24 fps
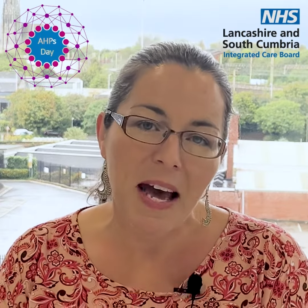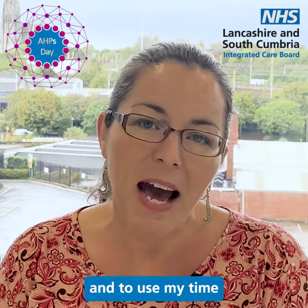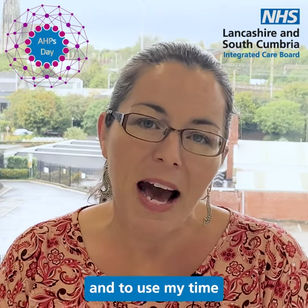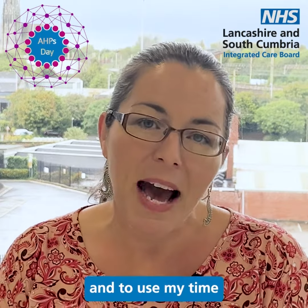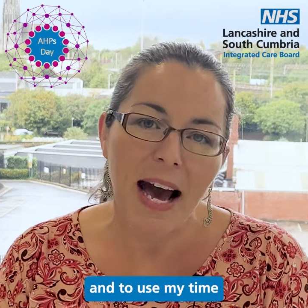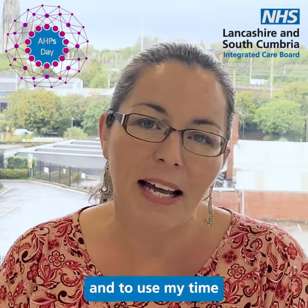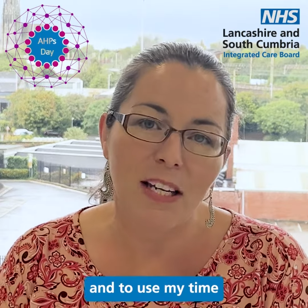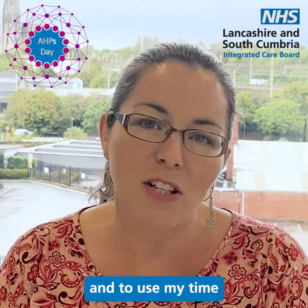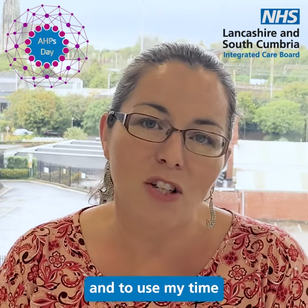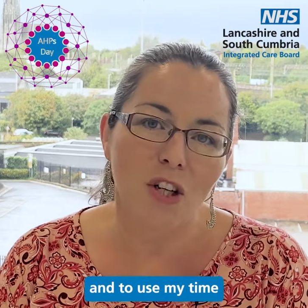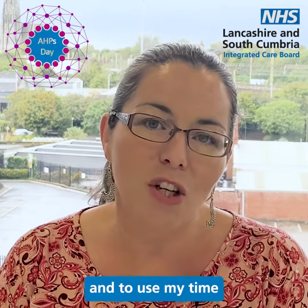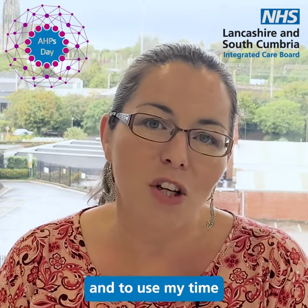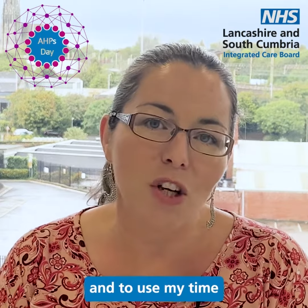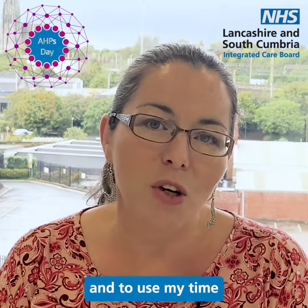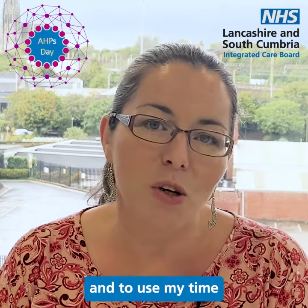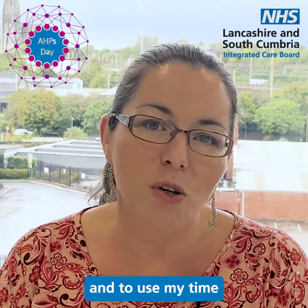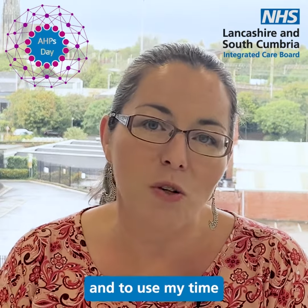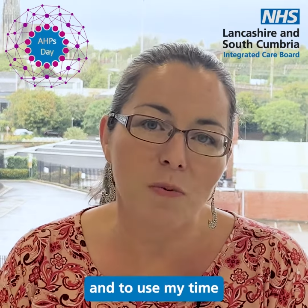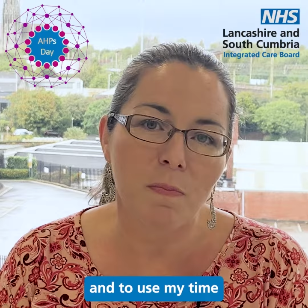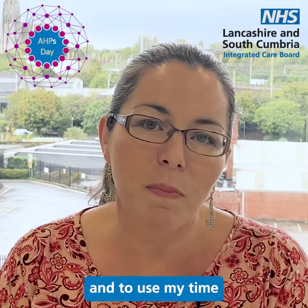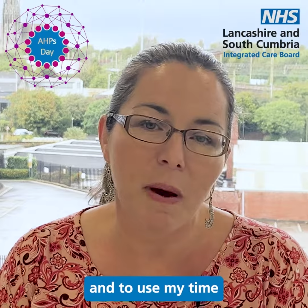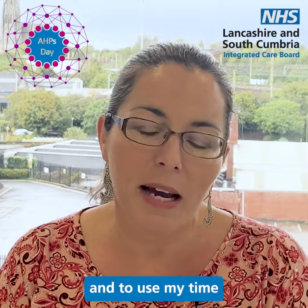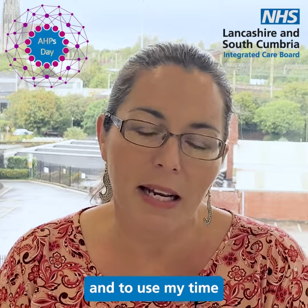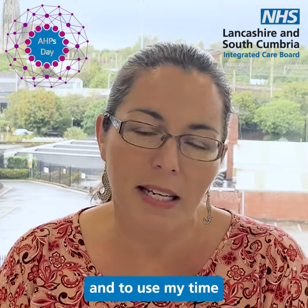and to
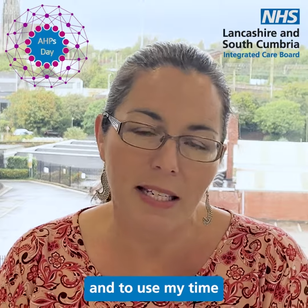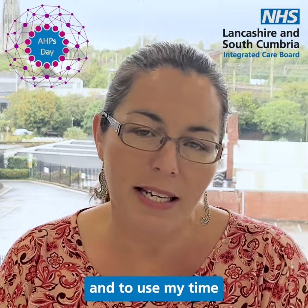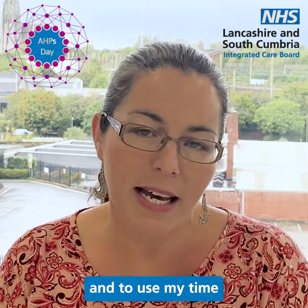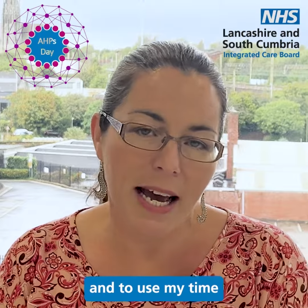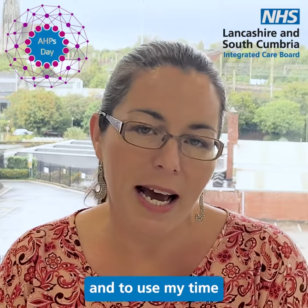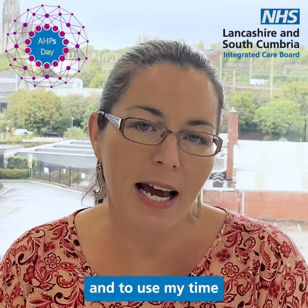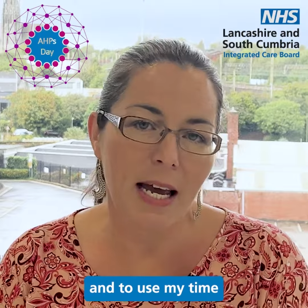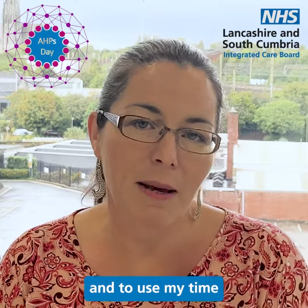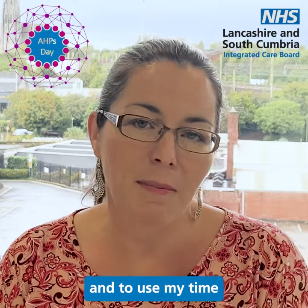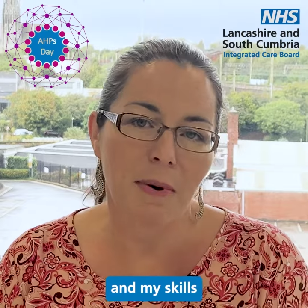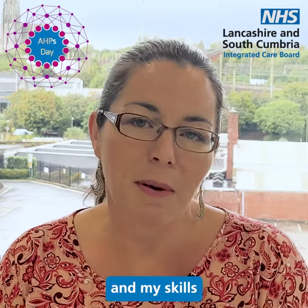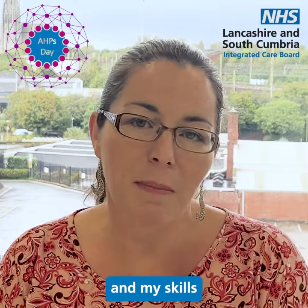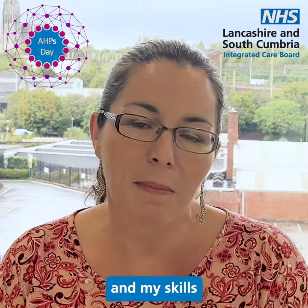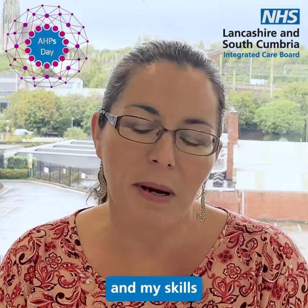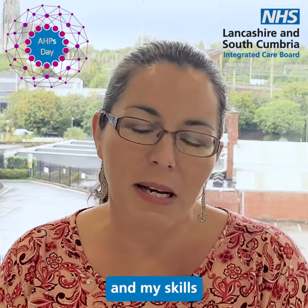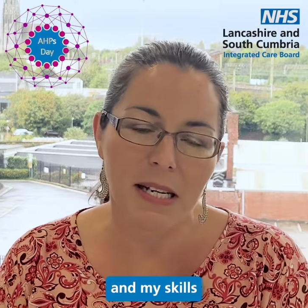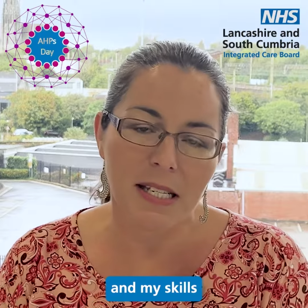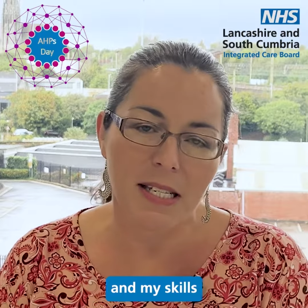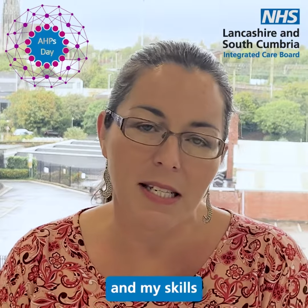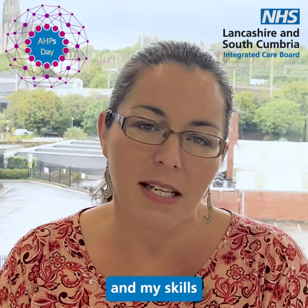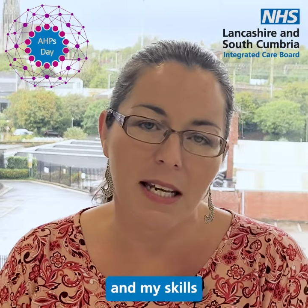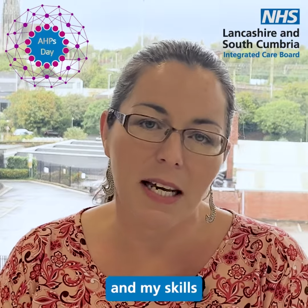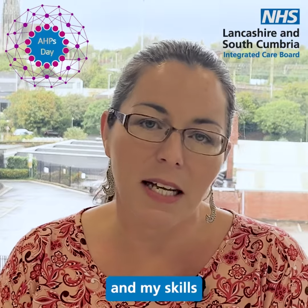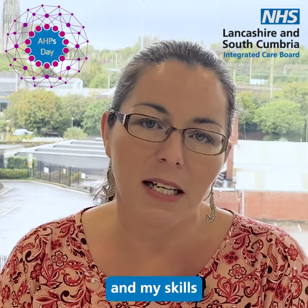use my time and my
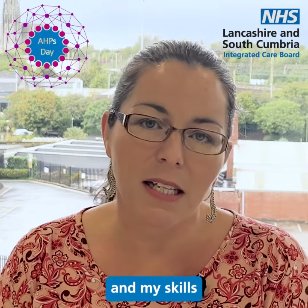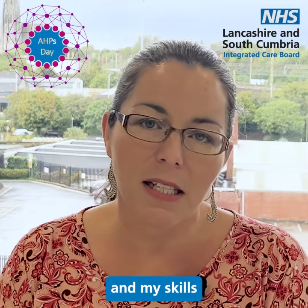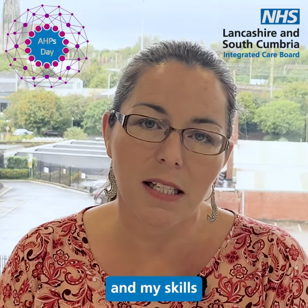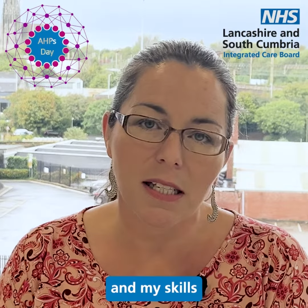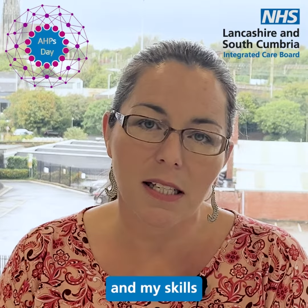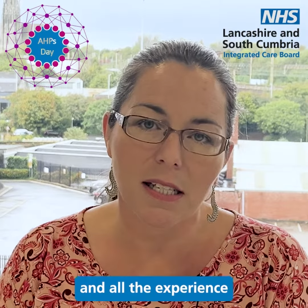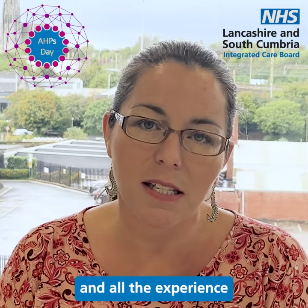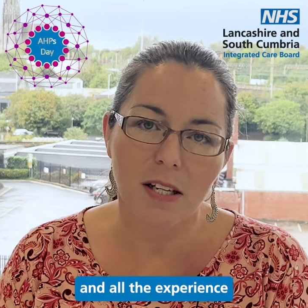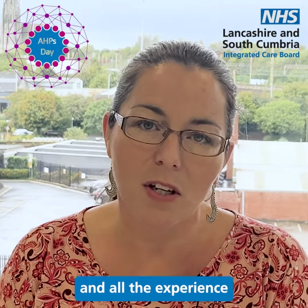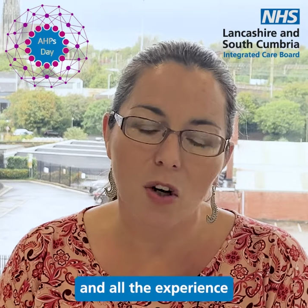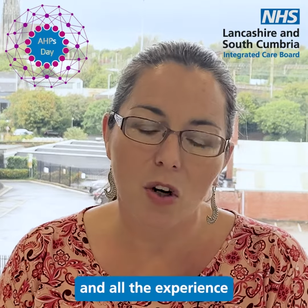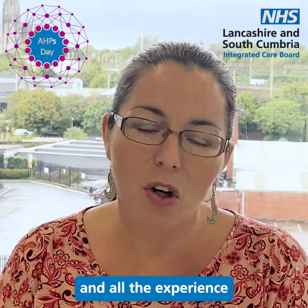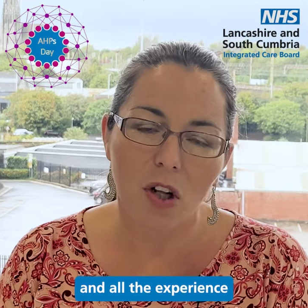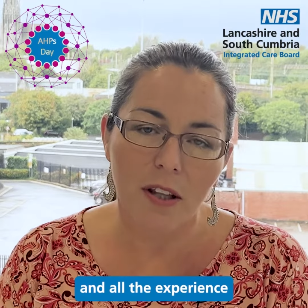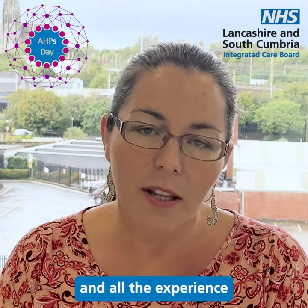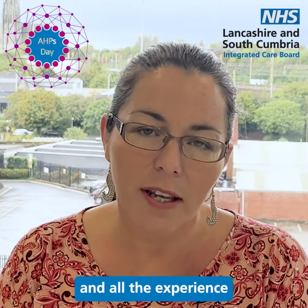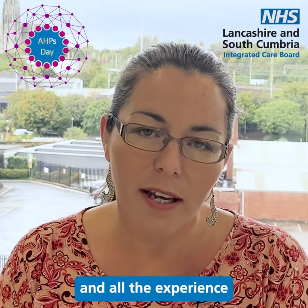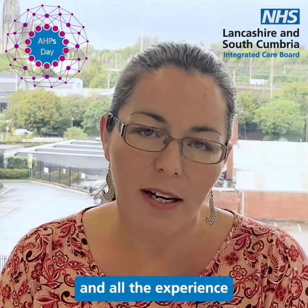skills and all the